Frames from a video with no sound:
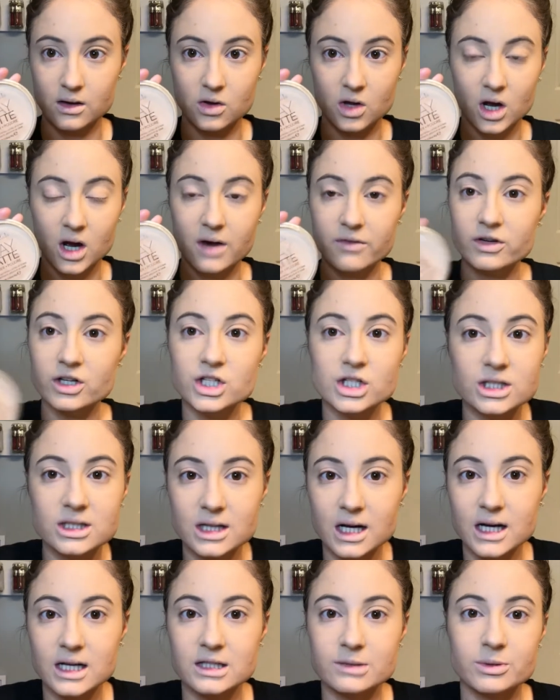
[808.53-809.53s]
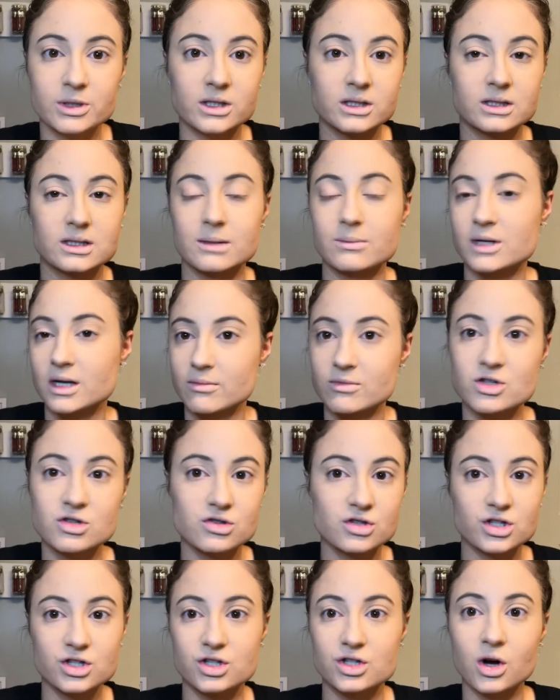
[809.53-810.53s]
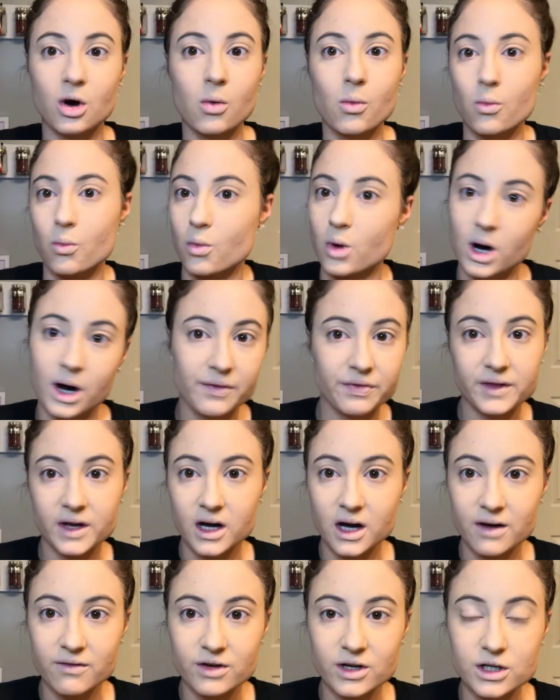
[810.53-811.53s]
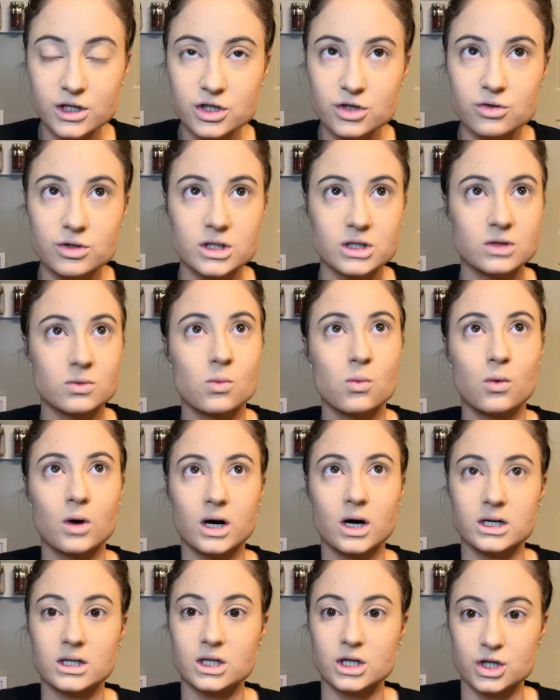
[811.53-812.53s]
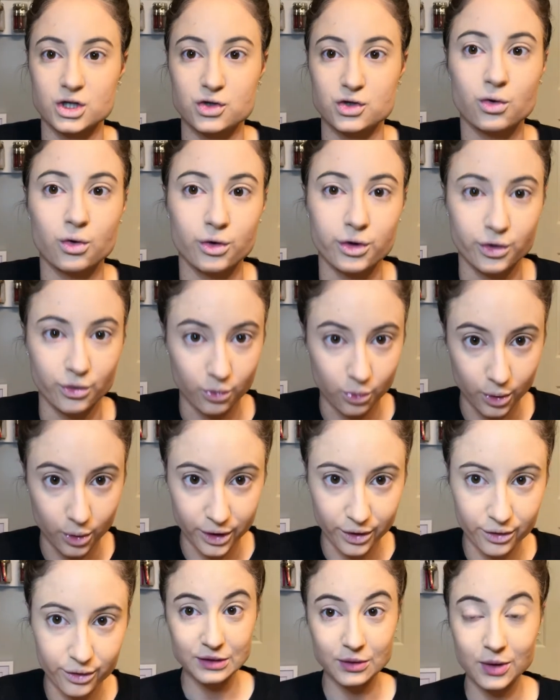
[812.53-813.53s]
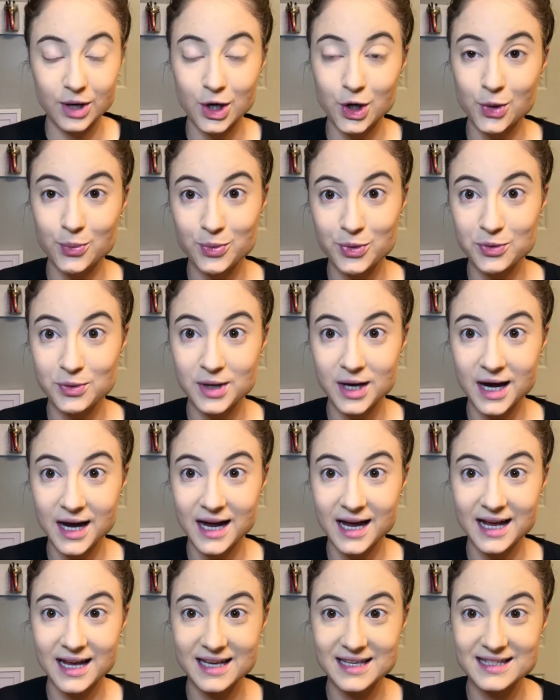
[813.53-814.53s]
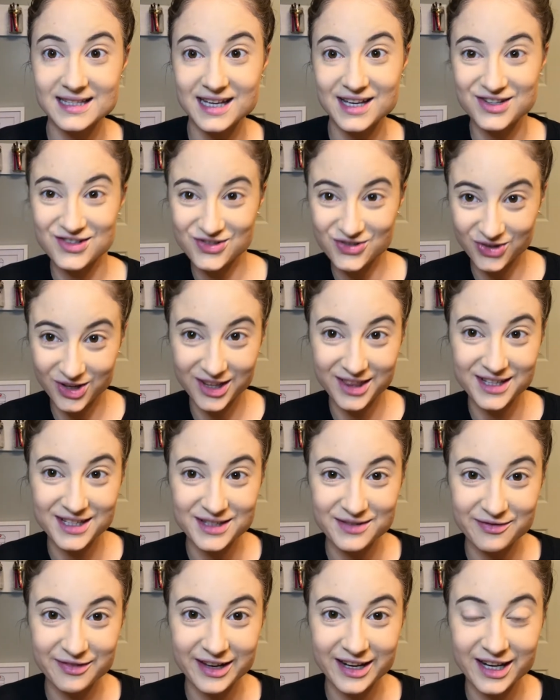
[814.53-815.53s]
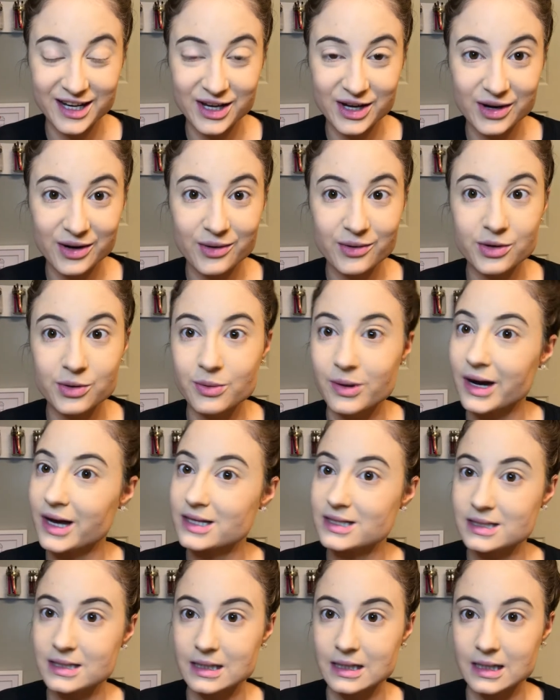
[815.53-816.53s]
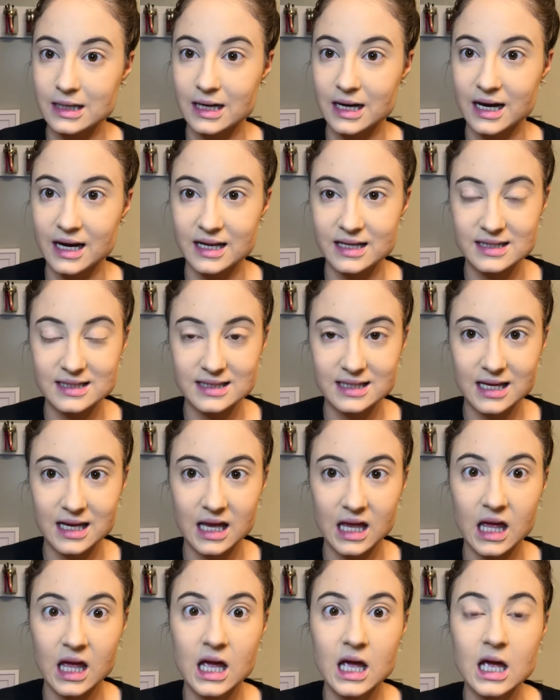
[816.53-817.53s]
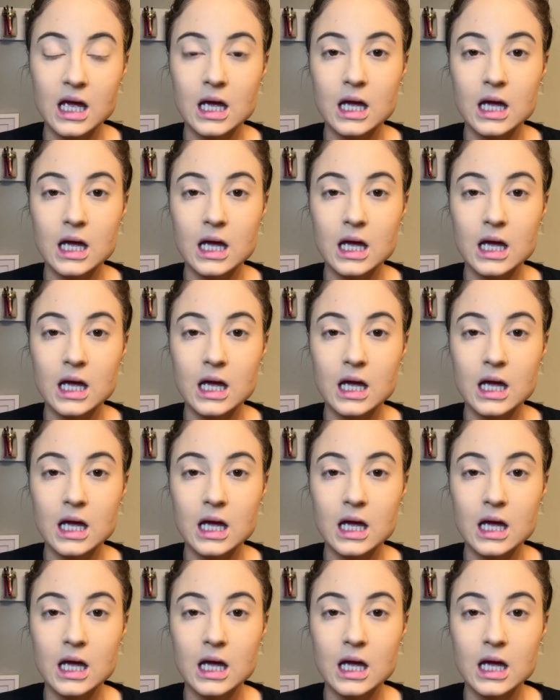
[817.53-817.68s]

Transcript: the coverage is nice because sometimes you just don't want the coverage, you just want to control your oil. So I hope you guys enjoyed this video. You guys can kind of see